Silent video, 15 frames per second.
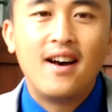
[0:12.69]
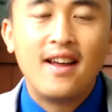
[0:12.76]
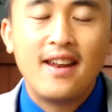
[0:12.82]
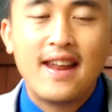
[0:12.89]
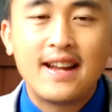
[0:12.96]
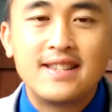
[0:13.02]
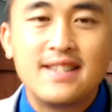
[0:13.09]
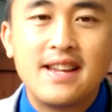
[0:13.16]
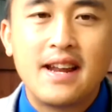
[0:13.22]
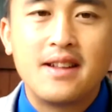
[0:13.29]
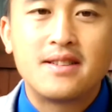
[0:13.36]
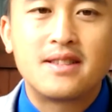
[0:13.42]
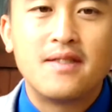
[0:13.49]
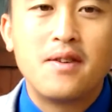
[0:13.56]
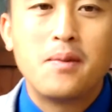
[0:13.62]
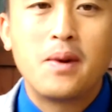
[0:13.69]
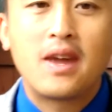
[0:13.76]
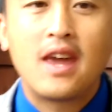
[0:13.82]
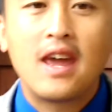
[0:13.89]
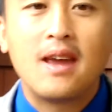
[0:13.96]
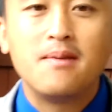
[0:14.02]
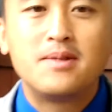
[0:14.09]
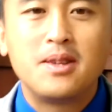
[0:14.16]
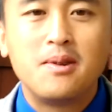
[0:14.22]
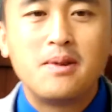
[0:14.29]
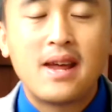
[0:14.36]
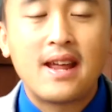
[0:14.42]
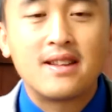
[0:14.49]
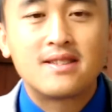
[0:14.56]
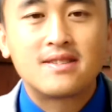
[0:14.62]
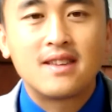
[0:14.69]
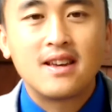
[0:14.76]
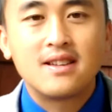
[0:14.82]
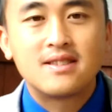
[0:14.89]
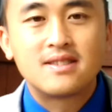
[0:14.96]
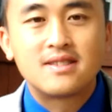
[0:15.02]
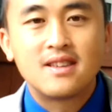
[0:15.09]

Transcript: In 1987, we came to the United States,